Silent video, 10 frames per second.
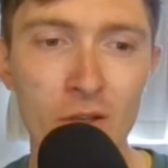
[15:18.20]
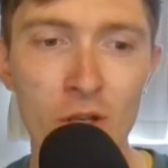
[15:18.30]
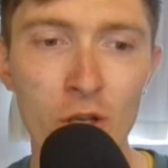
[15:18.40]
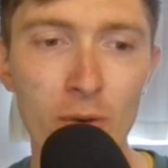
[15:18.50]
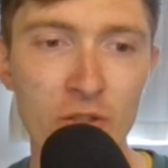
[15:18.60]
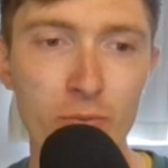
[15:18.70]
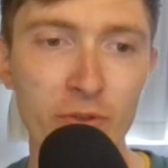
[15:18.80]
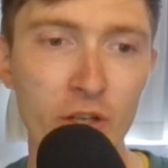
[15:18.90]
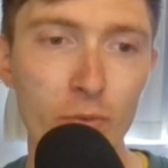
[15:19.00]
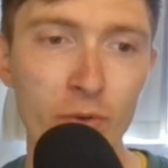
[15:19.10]
Who else have we
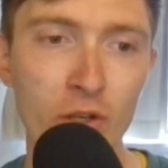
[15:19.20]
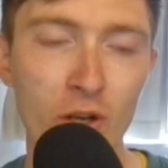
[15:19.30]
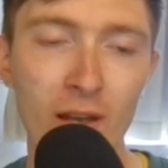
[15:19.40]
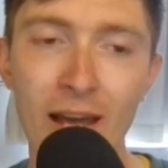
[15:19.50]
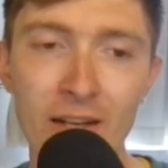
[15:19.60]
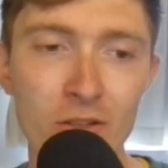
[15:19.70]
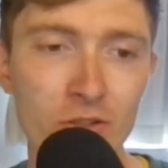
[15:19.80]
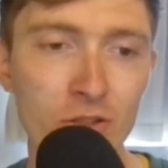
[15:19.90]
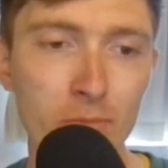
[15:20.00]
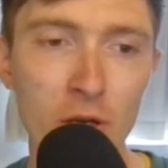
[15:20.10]
got? We got
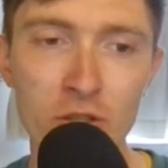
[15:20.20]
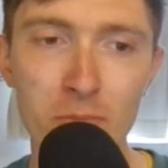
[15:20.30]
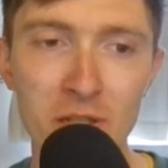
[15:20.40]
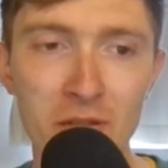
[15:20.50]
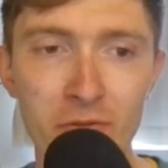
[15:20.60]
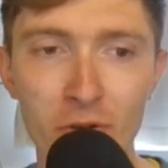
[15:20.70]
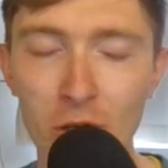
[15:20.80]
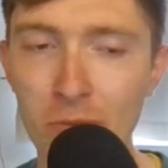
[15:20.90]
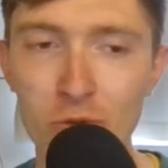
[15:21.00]
Leknesson possibly for